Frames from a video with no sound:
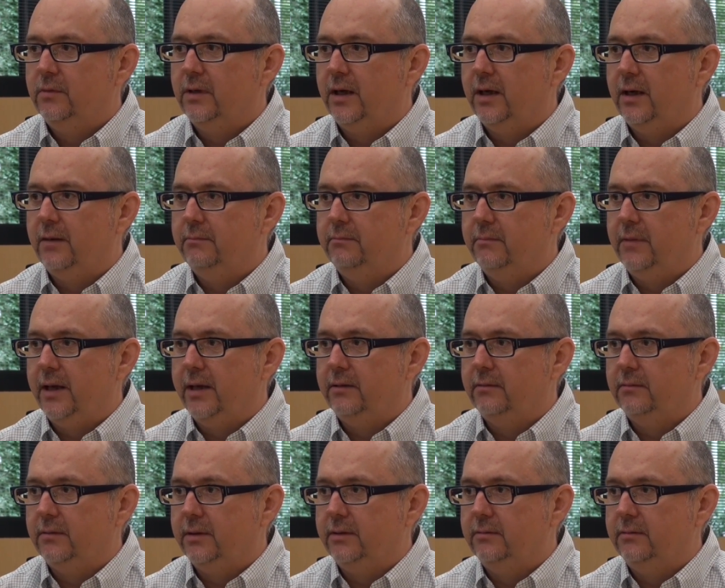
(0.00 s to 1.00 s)

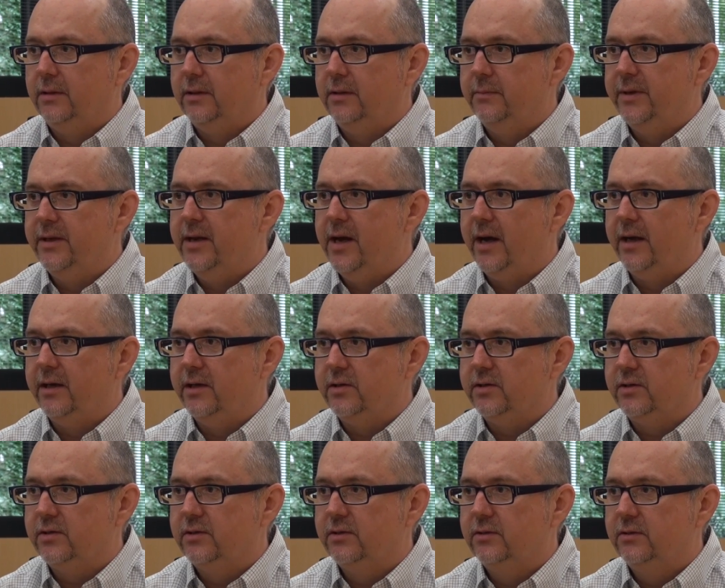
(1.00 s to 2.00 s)
And in the
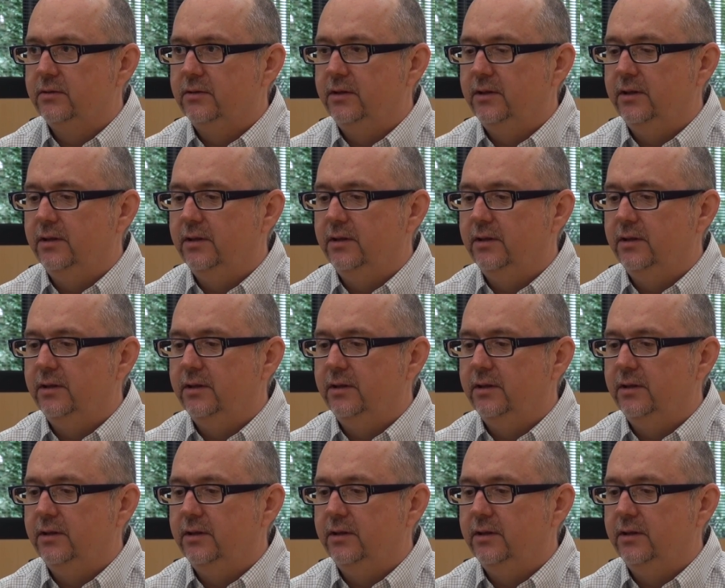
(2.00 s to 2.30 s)
mid-90s,